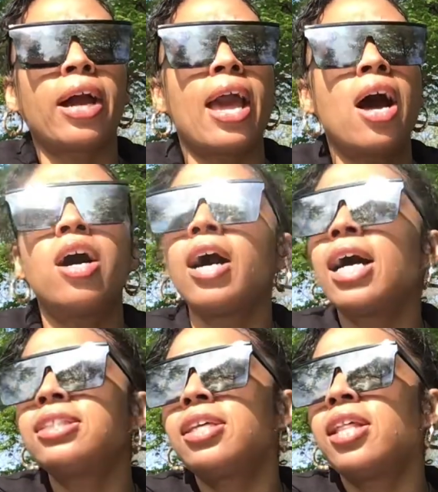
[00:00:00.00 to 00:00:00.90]
I hung
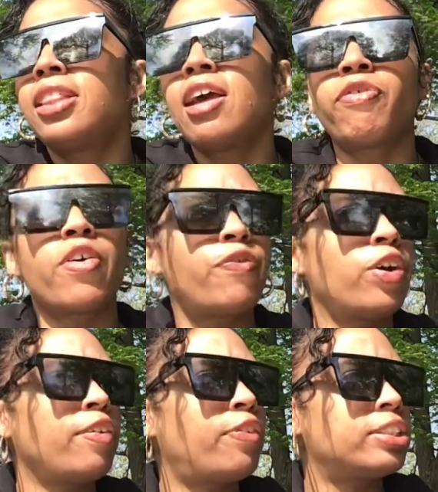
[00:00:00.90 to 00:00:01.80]
on to the thing for
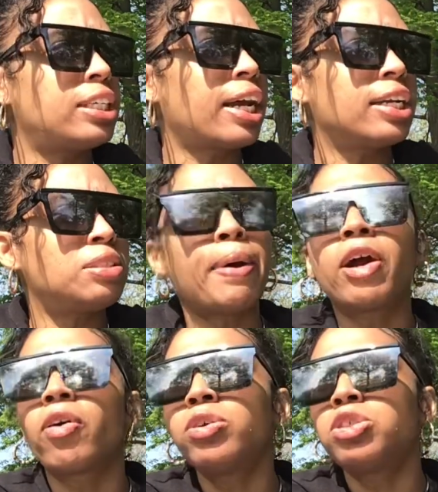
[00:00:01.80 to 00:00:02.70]
44 seconds. My
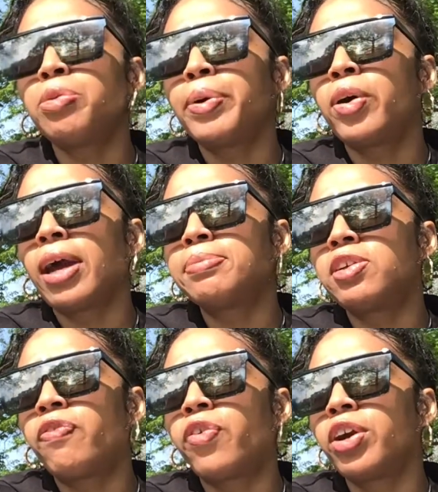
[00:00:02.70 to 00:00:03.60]
grocery bill came to
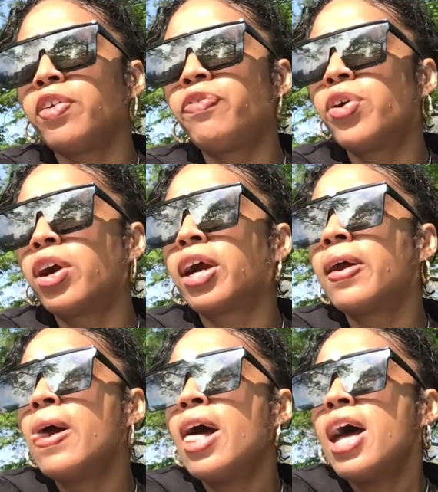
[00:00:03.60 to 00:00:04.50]

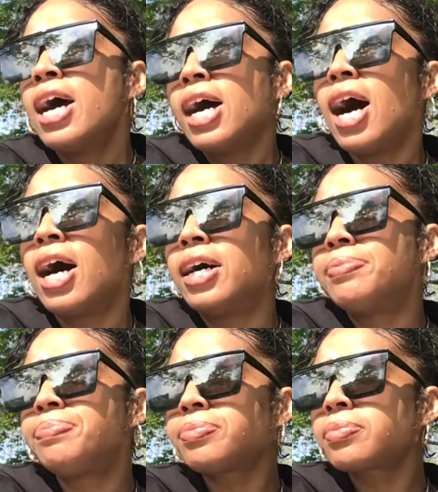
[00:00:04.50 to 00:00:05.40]

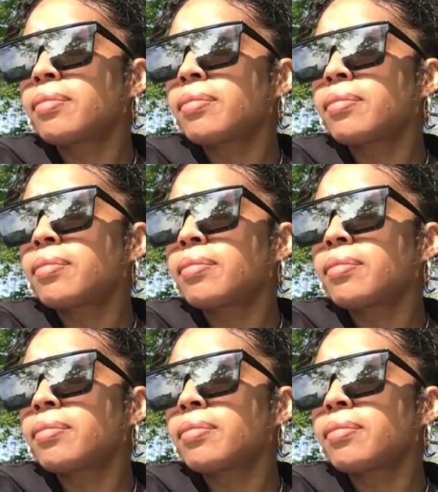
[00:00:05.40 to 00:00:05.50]
$44.40,